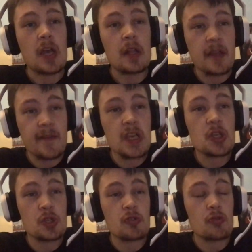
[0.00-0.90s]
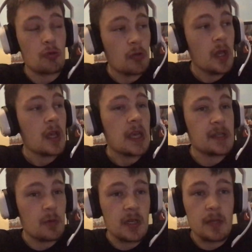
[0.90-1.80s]
Olivier Giroud
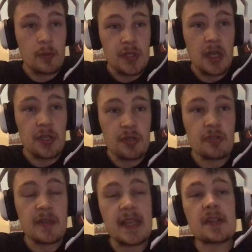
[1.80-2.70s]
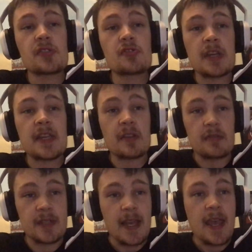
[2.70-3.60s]
is one of the most underrated
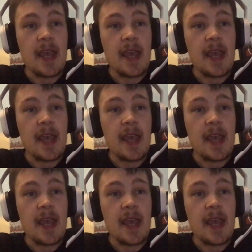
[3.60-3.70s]
strikers